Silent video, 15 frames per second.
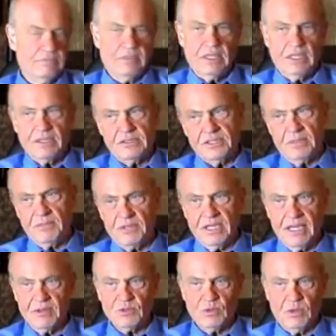but
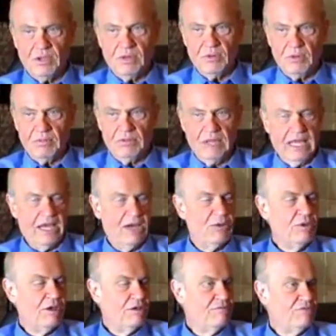sometimes one will lie
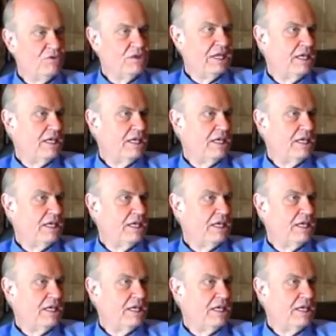around for